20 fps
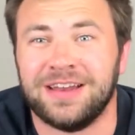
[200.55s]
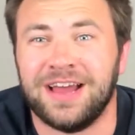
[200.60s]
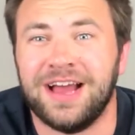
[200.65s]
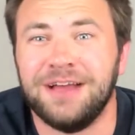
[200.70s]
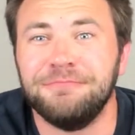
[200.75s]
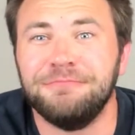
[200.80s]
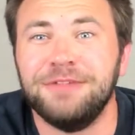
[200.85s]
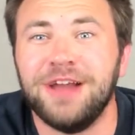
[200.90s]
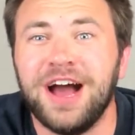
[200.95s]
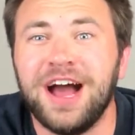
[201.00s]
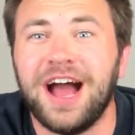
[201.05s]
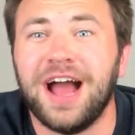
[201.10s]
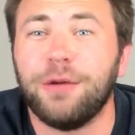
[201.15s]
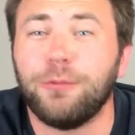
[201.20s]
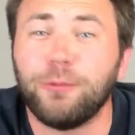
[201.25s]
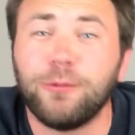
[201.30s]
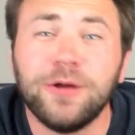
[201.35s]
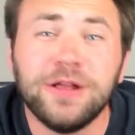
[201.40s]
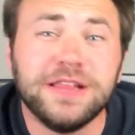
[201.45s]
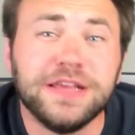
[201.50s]
I'm not I
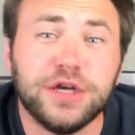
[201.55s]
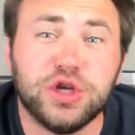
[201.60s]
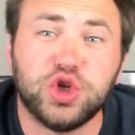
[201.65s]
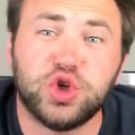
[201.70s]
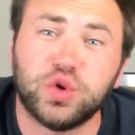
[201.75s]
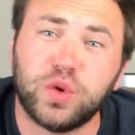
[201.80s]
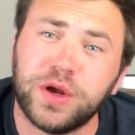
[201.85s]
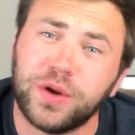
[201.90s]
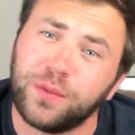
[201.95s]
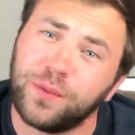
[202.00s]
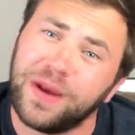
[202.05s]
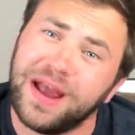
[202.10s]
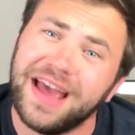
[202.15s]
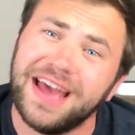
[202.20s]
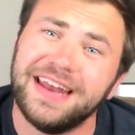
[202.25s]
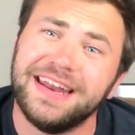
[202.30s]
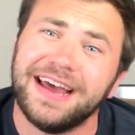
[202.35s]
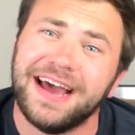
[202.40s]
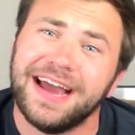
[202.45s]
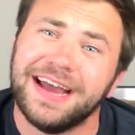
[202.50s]
really enjoyed Red.